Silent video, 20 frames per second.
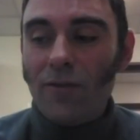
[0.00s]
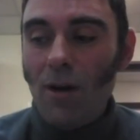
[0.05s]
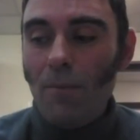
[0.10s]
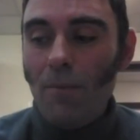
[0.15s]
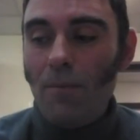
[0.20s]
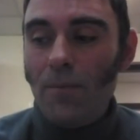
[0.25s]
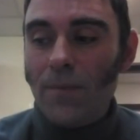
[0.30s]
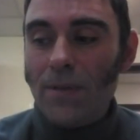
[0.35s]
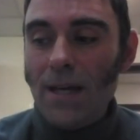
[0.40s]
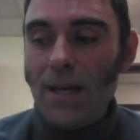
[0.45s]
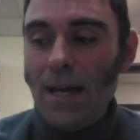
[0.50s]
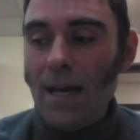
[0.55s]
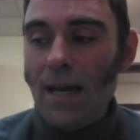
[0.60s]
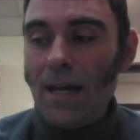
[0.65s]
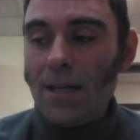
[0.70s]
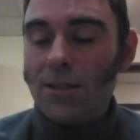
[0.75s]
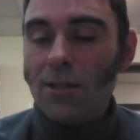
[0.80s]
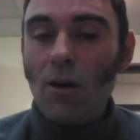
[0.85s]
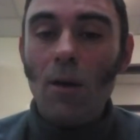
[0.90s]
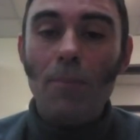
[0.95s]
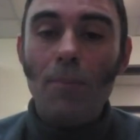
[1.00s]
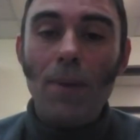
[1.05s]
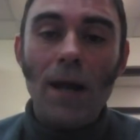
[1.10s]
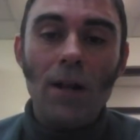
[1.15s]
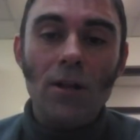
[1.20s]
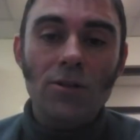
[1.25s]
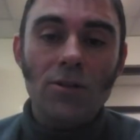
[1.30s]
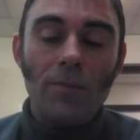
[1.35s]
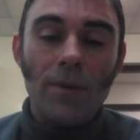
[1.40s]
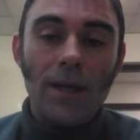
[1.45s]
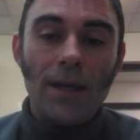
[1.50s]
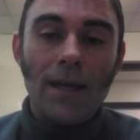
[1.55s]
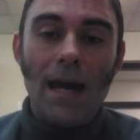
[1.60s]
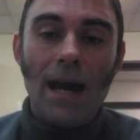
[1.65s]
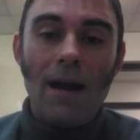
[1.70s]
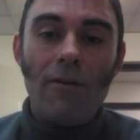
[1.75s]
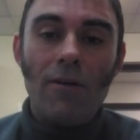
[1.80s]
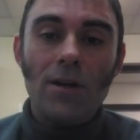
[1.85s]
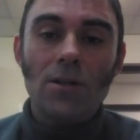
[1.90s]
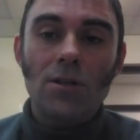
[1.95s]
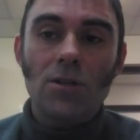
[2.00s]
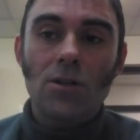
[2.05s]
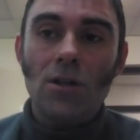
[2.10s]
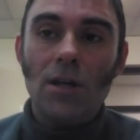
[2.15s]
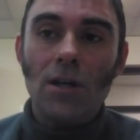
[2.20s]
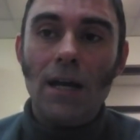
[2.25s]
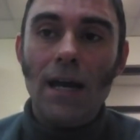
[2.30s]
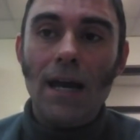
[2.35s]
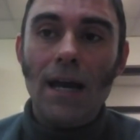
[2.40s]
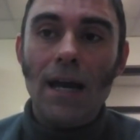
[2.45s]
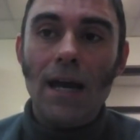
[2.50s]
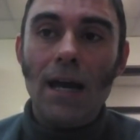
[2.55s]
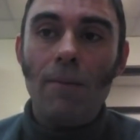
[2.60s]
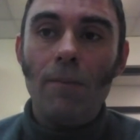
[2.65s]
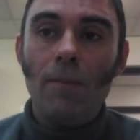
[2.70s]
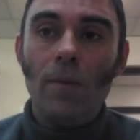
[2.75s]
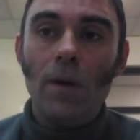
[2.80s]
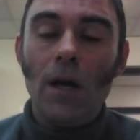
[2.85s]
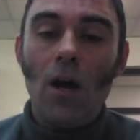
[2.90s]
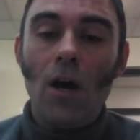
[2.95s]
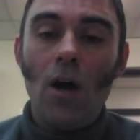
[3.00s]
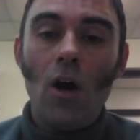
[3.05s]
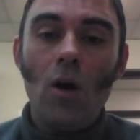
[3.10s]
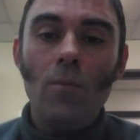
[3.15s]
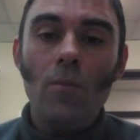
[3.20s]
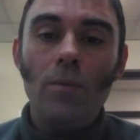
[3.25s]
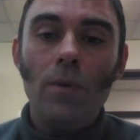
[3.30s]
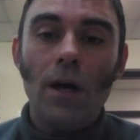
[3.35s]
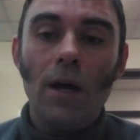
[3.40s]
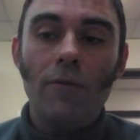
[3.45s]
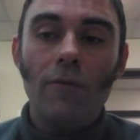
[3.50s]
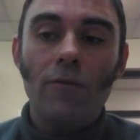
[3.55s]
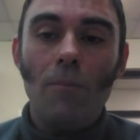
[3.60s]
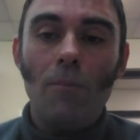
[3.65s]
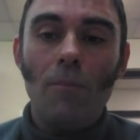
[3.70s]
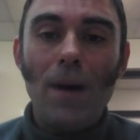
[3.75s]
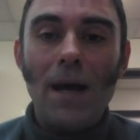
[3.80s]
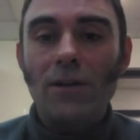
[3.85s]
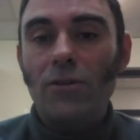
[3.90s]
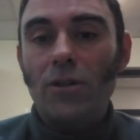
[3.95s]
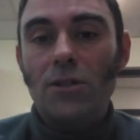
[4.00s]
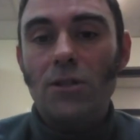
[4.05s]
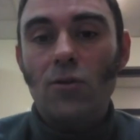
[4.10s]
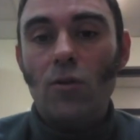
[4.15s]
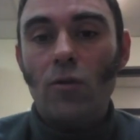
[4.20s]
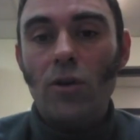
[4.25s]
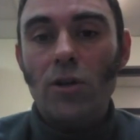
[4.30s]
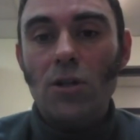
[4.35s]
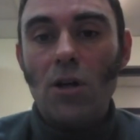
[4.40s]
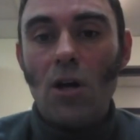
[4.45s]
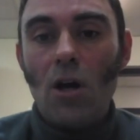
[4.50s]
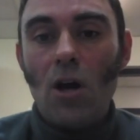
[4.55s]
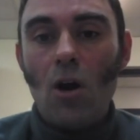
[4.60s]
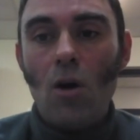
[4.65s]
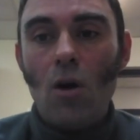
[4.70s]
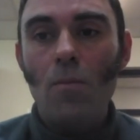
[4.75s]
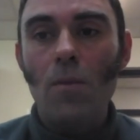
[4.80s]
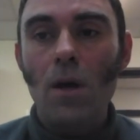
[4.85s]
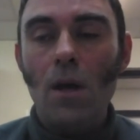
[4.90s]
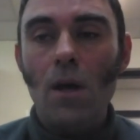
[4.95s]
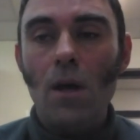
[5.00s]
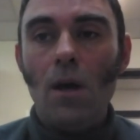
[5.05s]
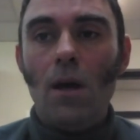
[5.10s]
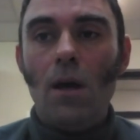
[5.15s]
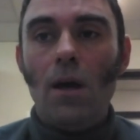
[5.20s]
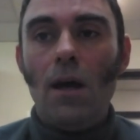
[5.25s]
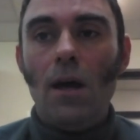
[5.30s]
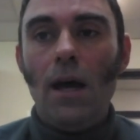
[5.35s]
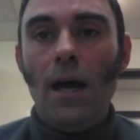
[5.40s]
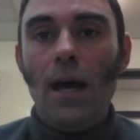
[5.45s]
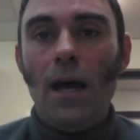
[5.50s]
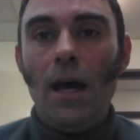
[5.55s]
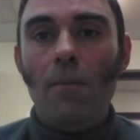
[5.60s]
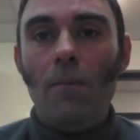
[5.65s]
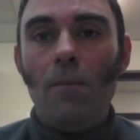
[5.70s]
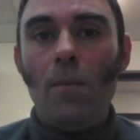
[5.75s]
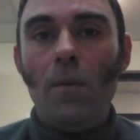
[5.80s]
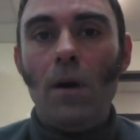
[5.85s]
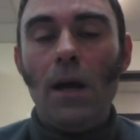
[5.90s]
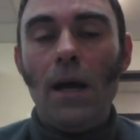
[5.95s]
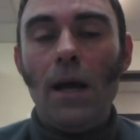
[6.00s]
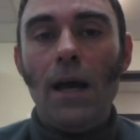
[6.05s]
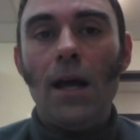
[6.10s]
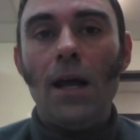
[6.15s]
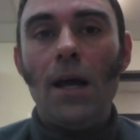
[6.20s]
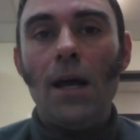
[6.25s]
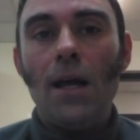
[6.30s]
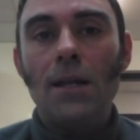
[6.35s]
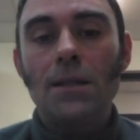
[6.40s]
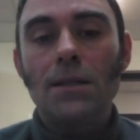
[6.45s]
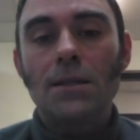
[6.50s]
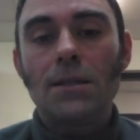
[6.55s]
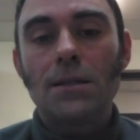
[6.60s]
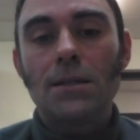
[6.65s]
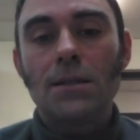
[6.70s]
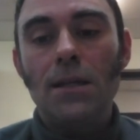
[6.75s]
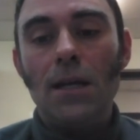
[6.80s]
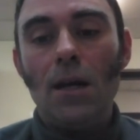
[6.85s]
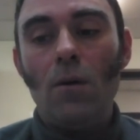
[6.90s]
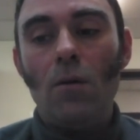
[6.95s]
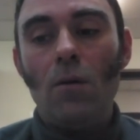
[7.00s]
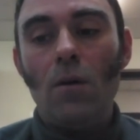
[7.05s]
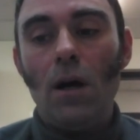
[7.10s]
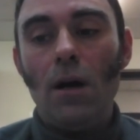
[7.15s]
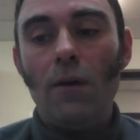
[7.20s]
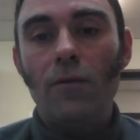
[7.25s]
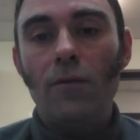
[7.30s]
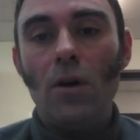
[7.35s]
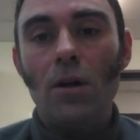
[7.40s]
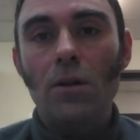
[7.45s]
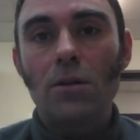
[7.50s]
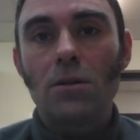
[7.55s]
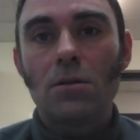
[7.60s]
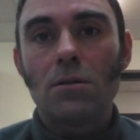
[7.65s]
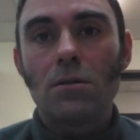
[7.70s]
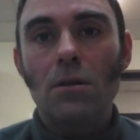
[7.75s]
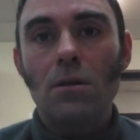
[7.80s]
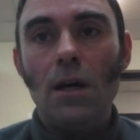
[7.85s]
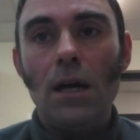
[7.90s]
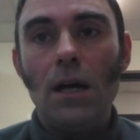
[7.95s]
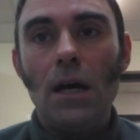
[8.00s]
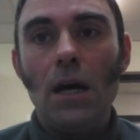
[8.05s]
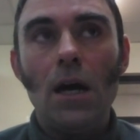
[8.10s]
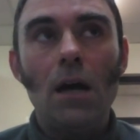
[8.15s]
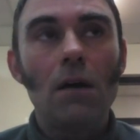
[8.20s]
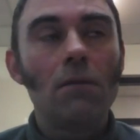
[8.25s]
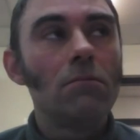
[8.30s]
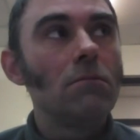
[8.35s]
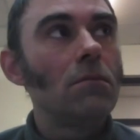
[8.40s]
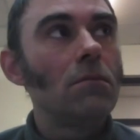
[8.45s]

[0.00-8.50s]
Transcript: got uh, solar panels on my garage um, at home. I've got battery storage at home, um, and you know, I've got uh,